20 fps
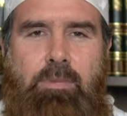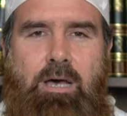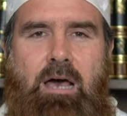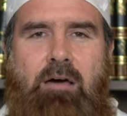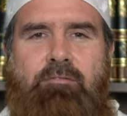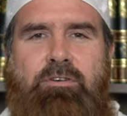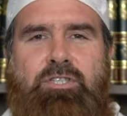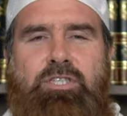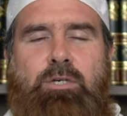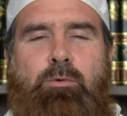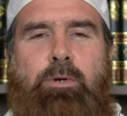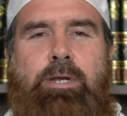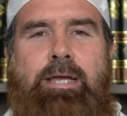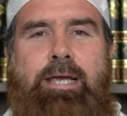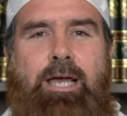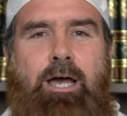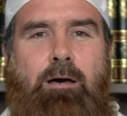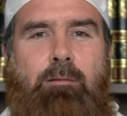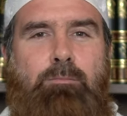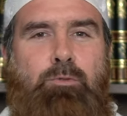Obviously, when
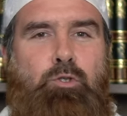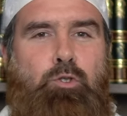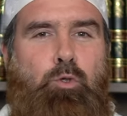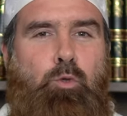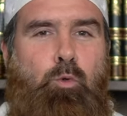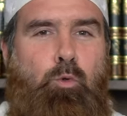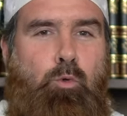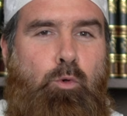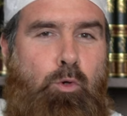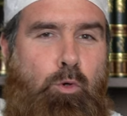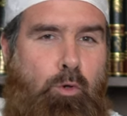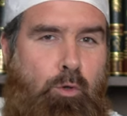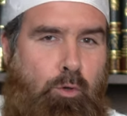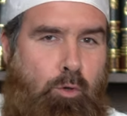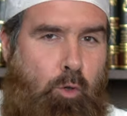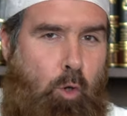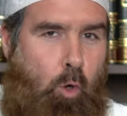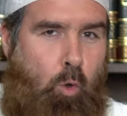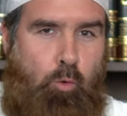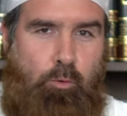it comes to
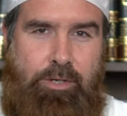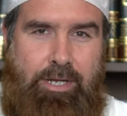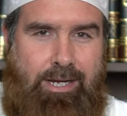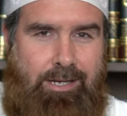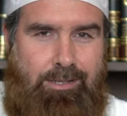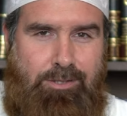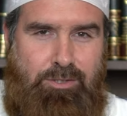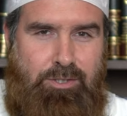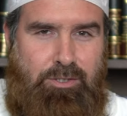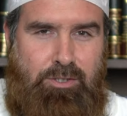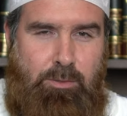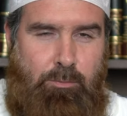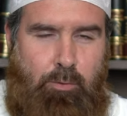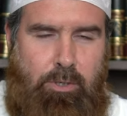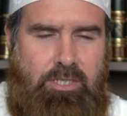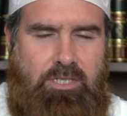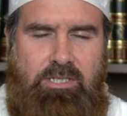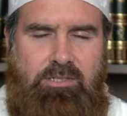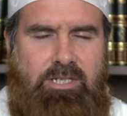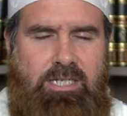gold necklaces and
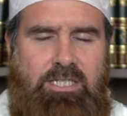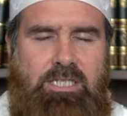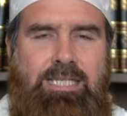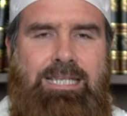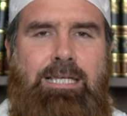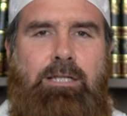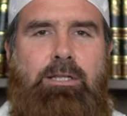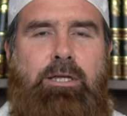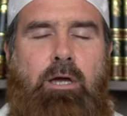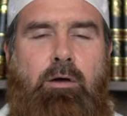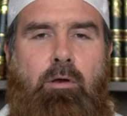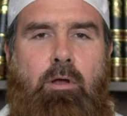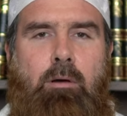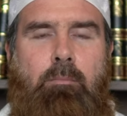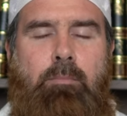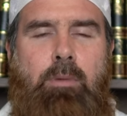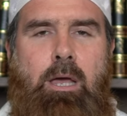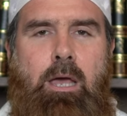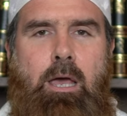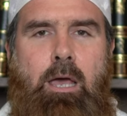bracelets, that's clearly
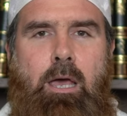haram.